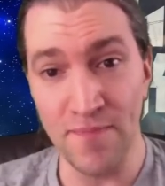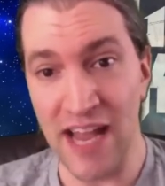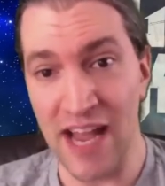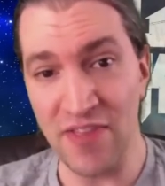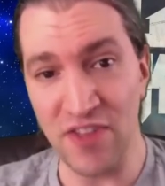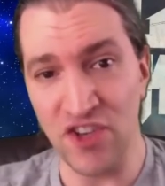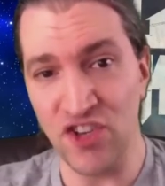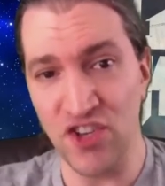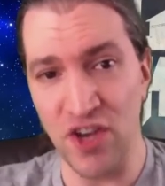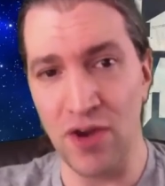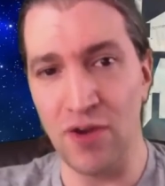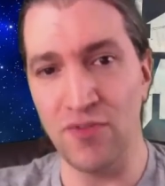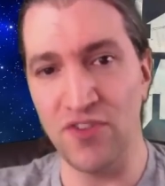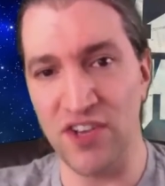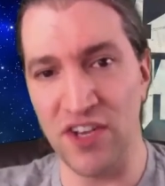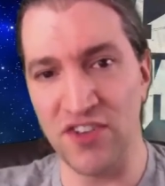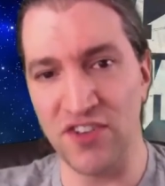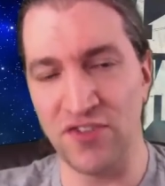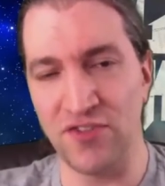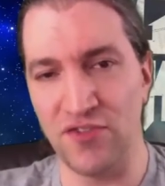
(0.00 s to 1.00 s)
Yeah, the show
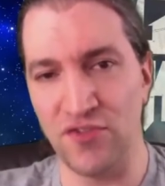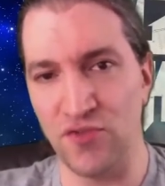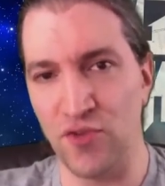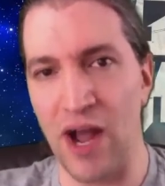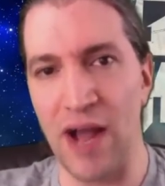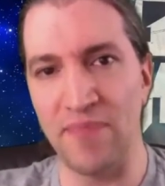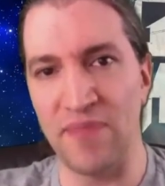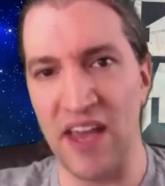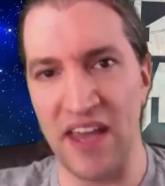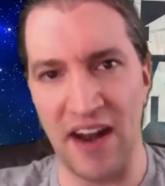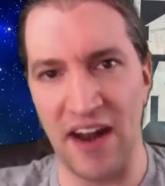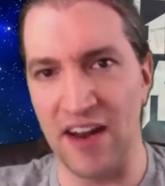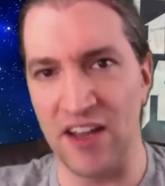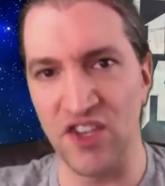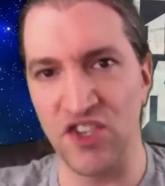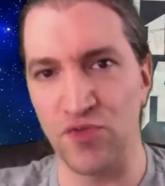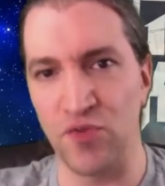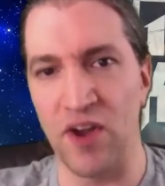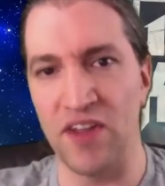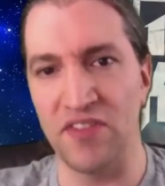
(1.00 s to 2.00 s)
just dropped that on
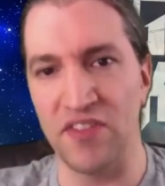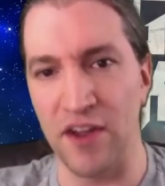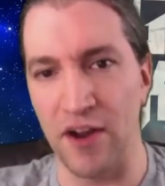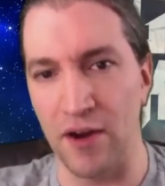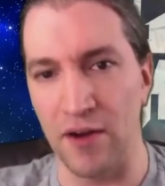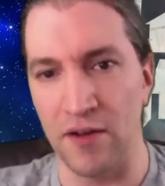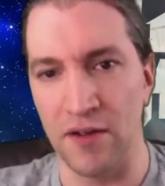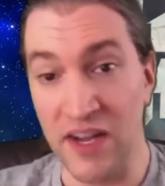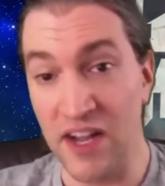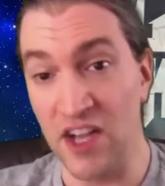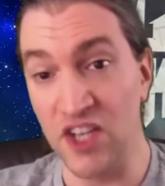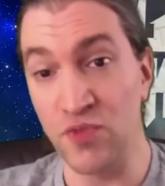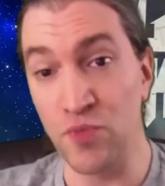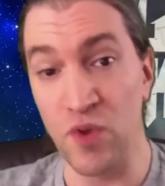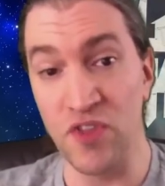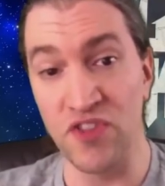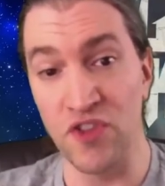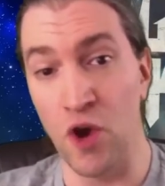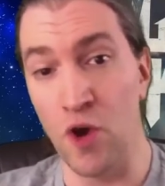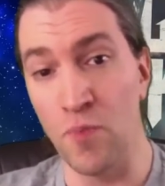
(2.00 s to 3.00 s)
us right there. Because
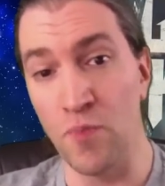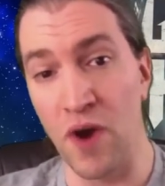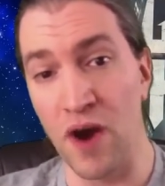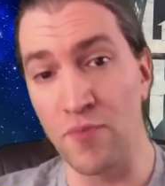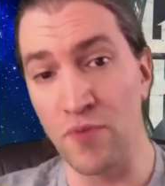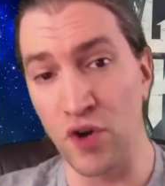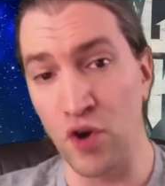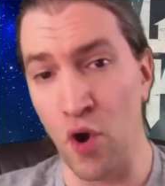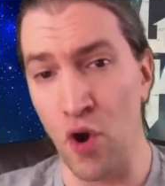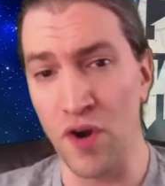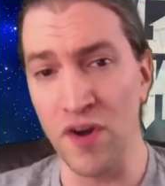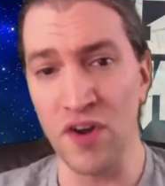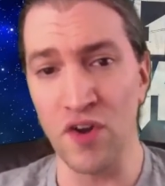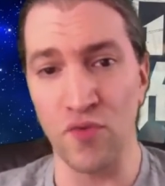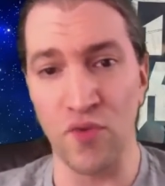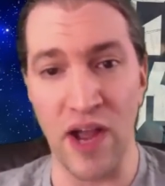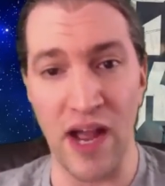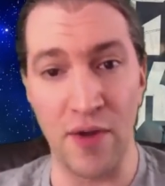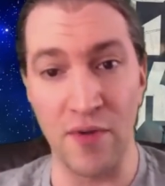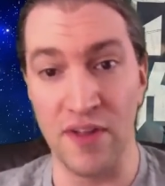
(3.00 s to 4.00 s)
with no Barbara Gordon
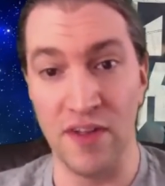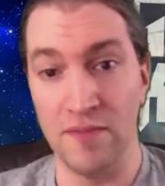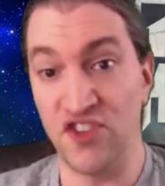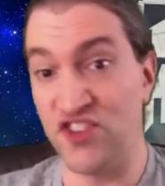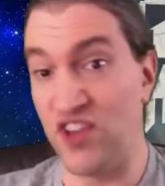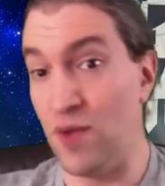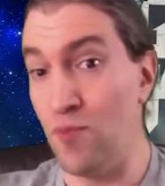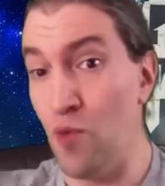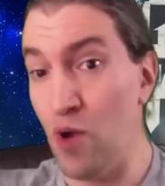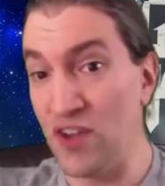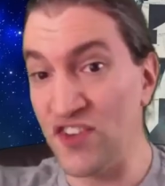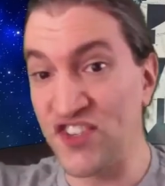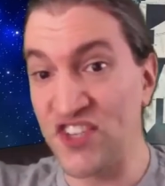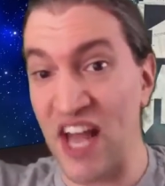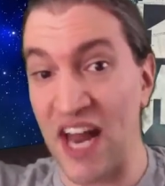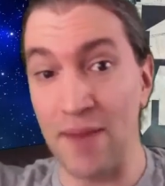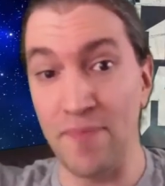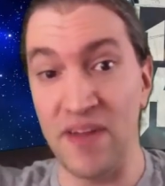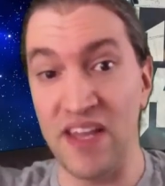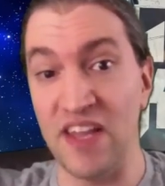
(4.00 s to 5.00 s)
around, someone's
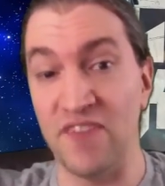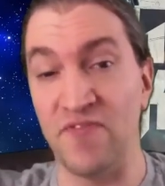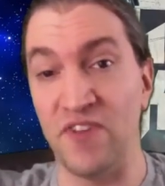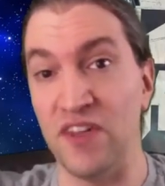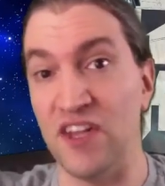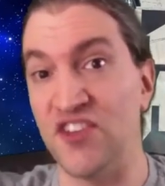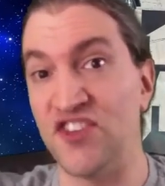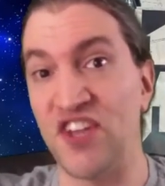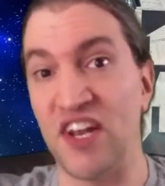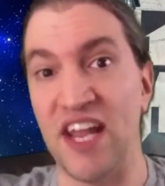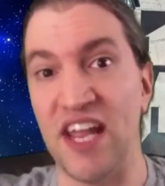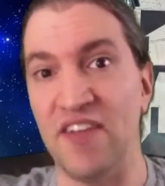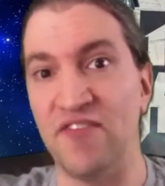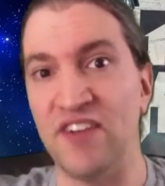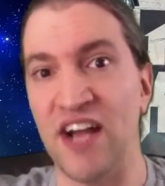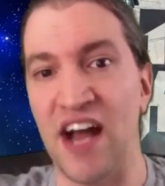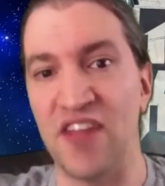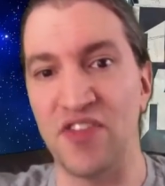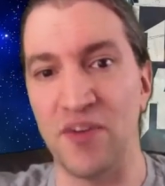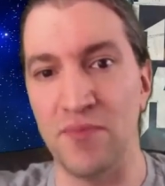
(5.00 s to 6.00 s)
gotta be the Felicity
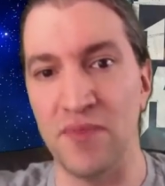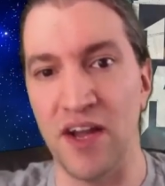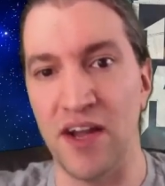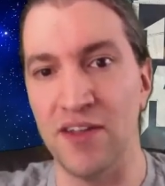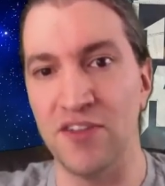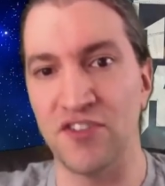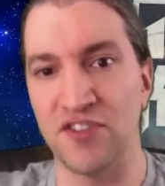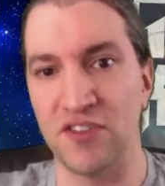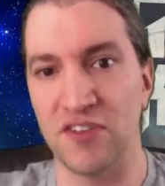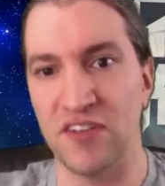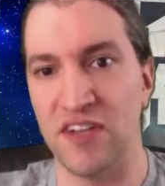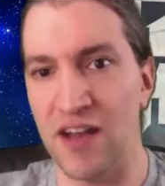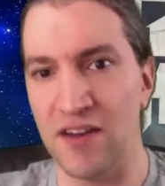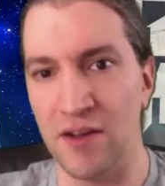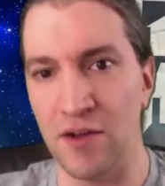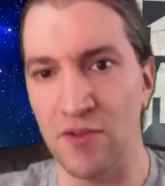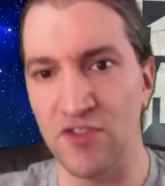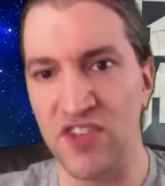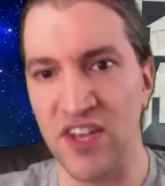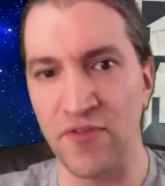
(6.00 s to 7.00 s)
of Gotham Knights. God
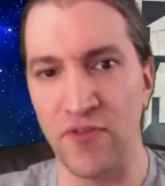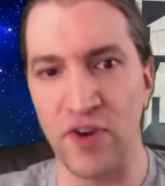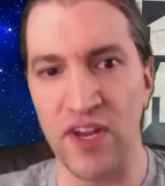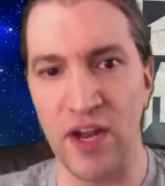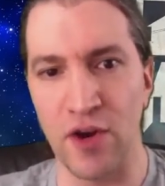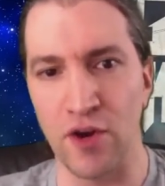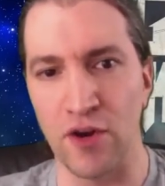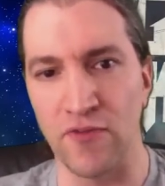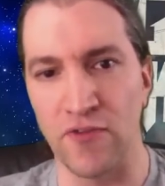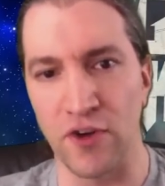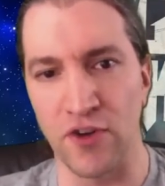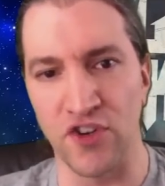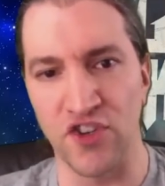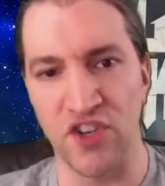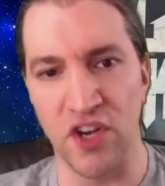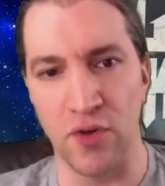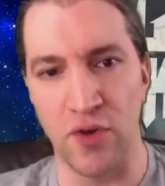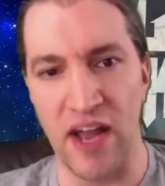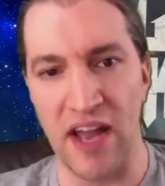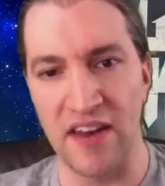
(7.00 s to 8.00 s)
knows every Arrowverse
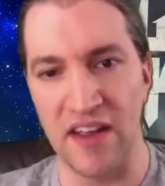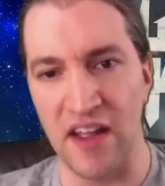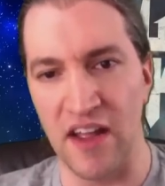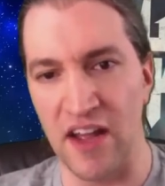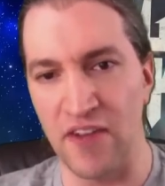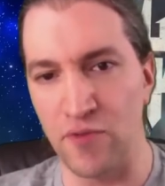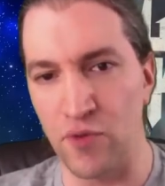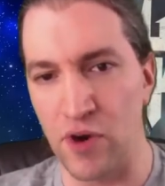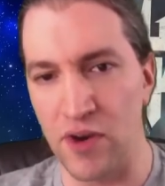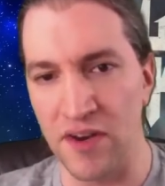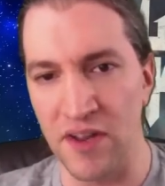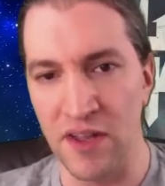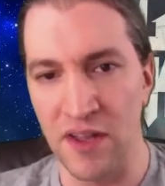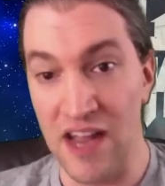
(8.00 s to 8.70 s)
show had to have one.